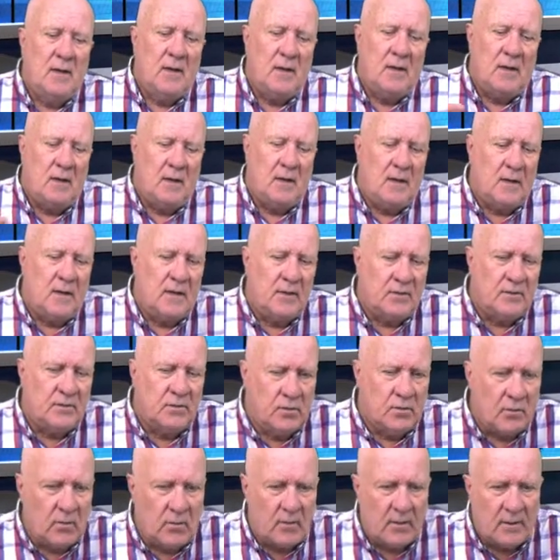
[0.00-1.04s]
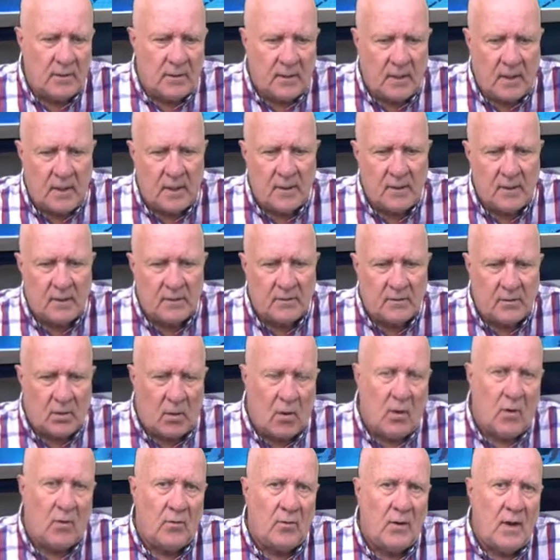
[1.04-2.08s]
ensuring that a
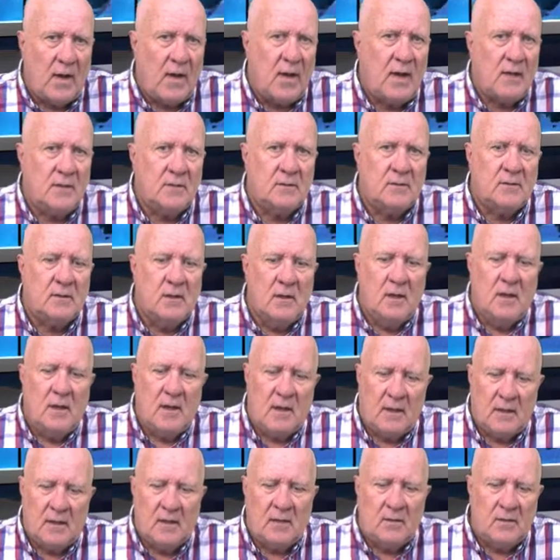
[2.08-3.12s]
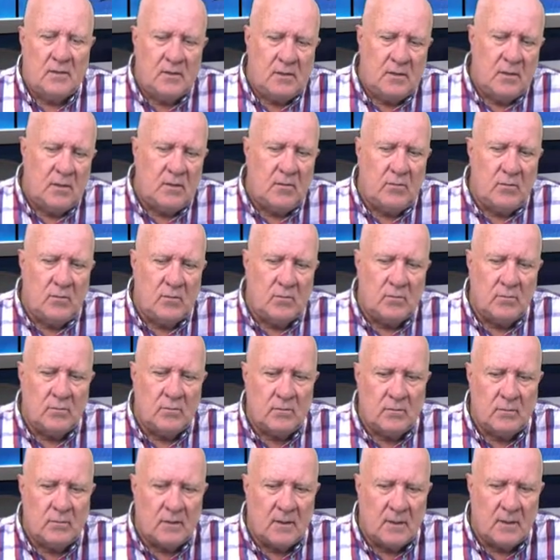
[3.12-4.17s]
child has a continual,